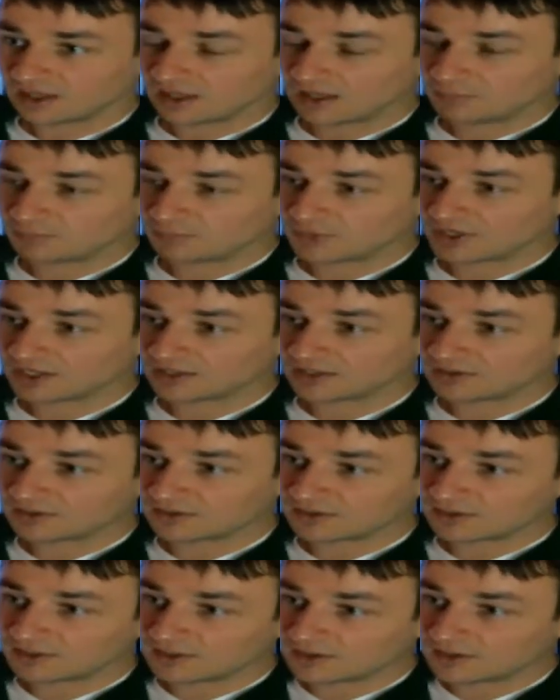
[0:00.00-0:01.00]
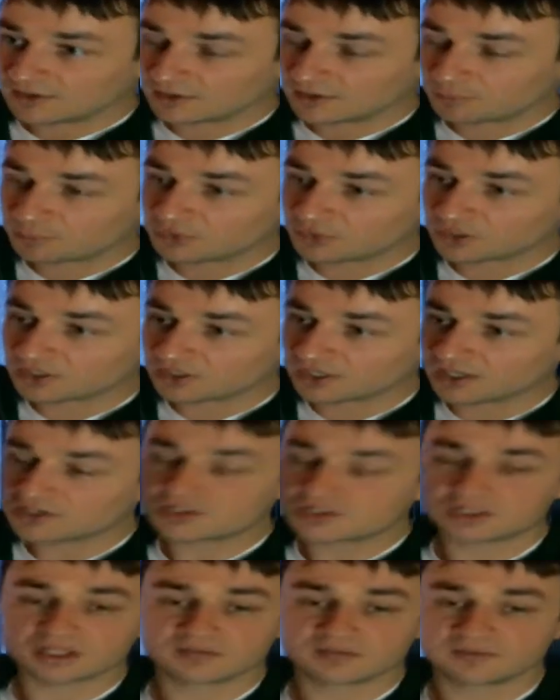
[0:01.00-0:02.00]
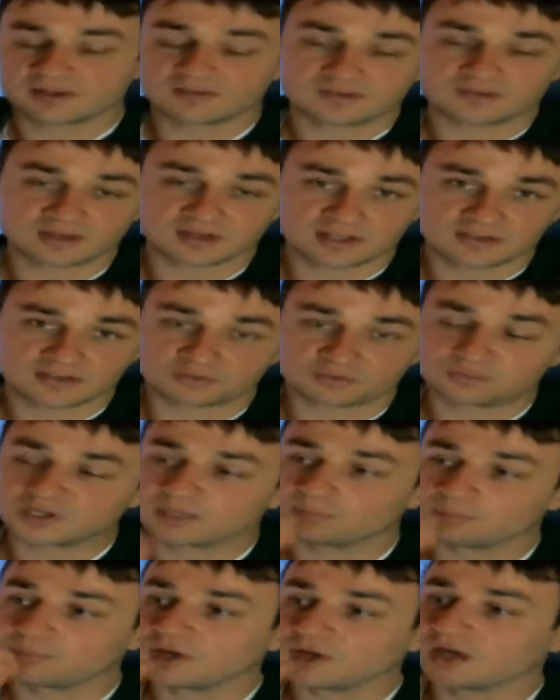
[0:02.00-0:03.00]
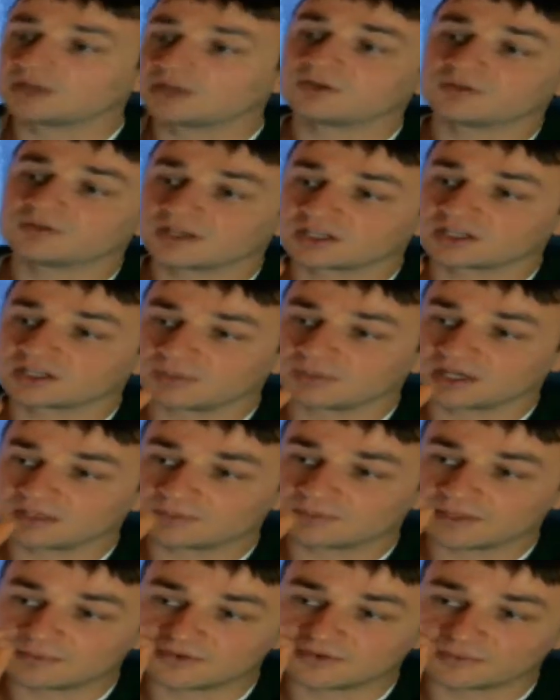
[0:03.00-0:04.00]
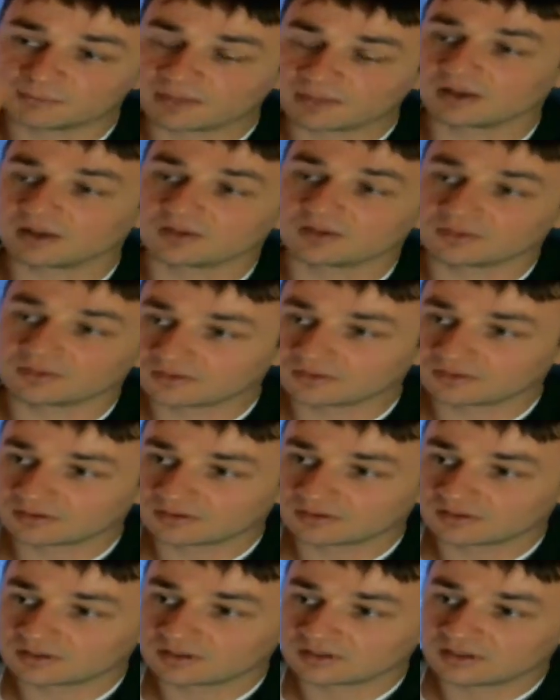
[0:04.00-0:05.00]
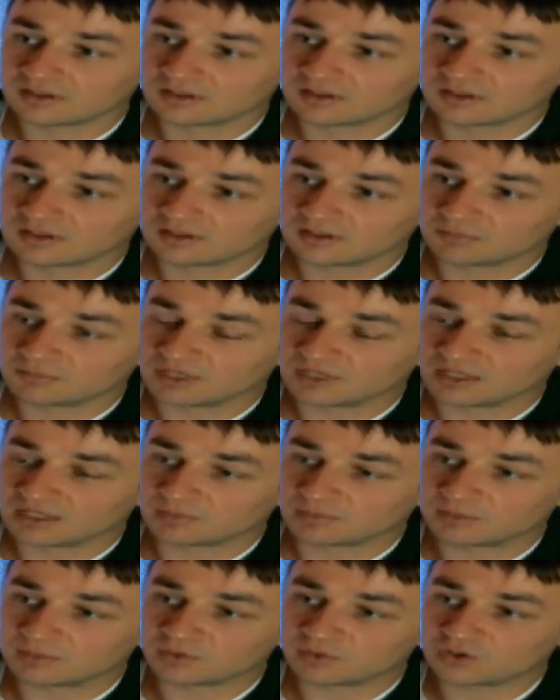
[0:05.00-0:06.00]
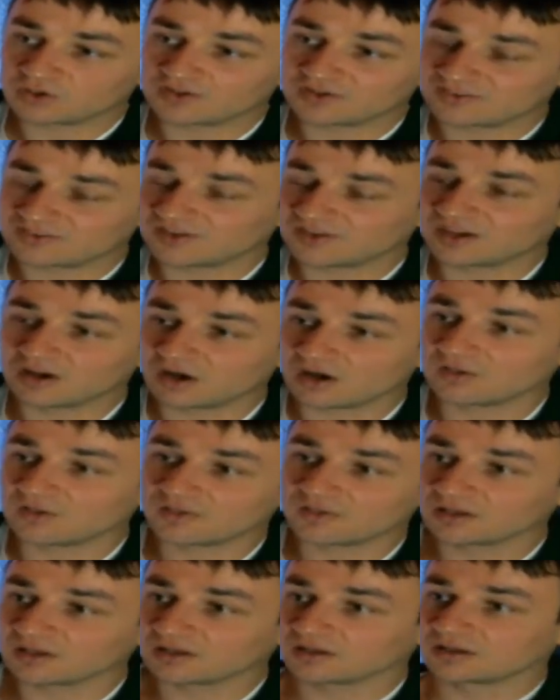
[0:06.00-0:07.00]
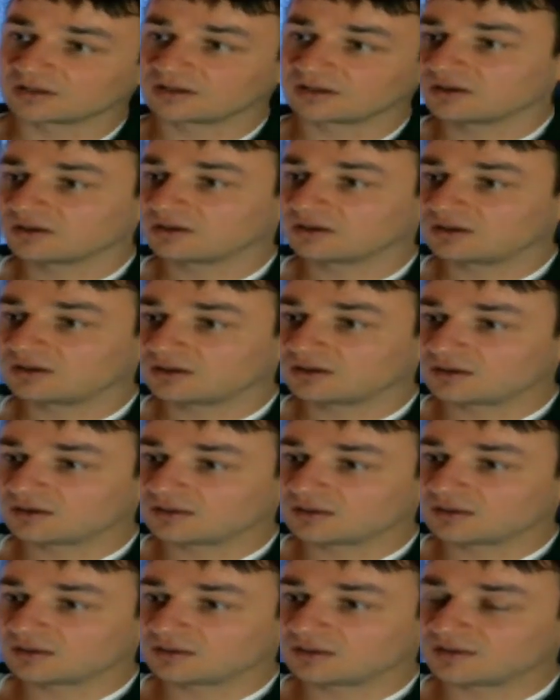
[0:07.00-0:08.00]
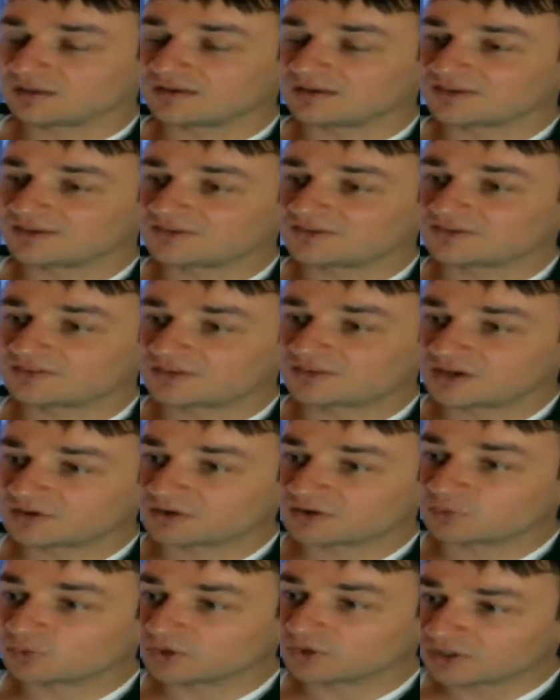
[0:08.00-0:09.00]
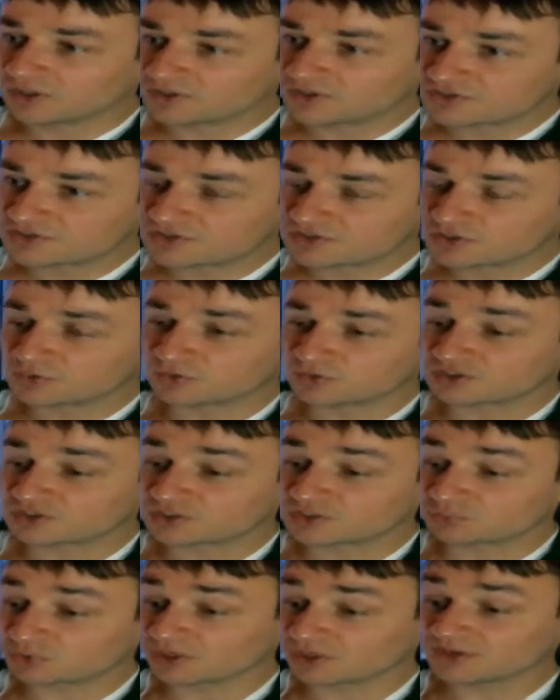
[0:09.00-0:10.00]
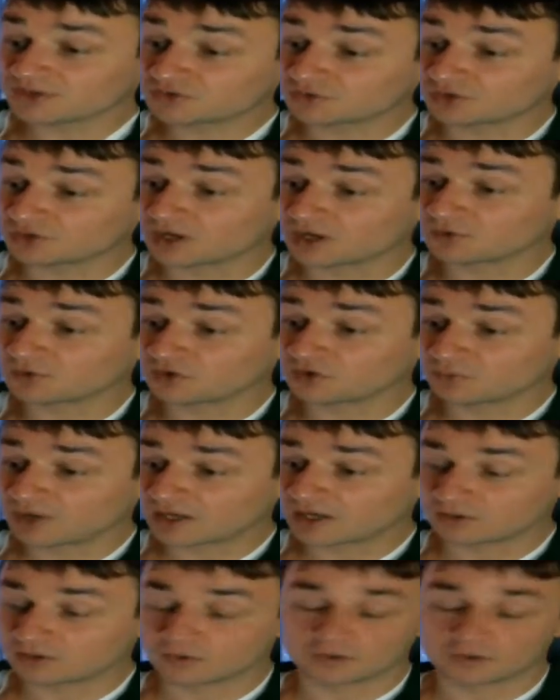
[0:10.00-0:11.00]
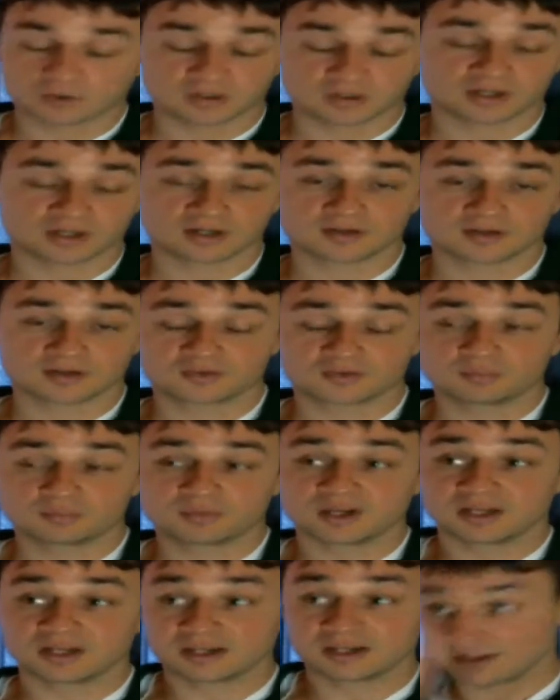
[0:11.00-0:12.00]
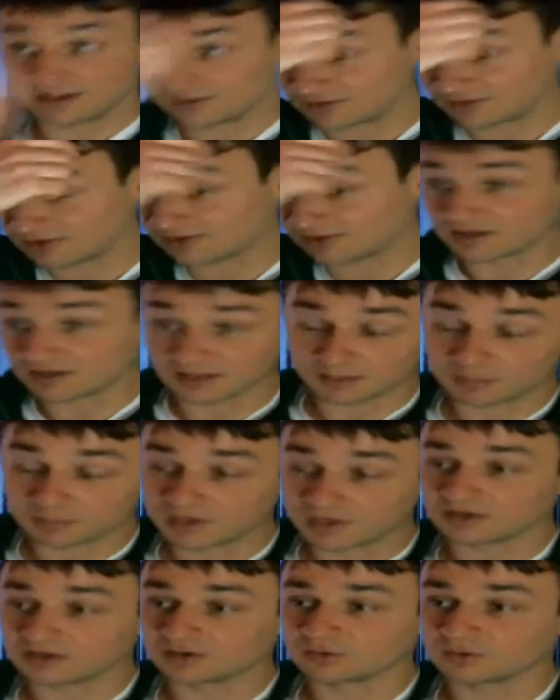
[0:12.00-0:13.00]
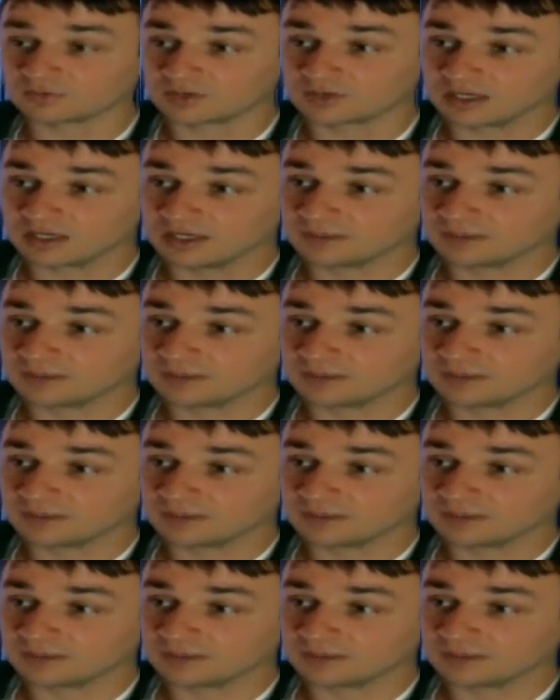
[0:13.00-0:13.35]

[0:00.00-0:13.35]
but the production of that sentence was being bottlenecked by the baby's mouth, meaning the baby couldn't say all the necessary words to express grammatical coherence, but it existed in the mind already.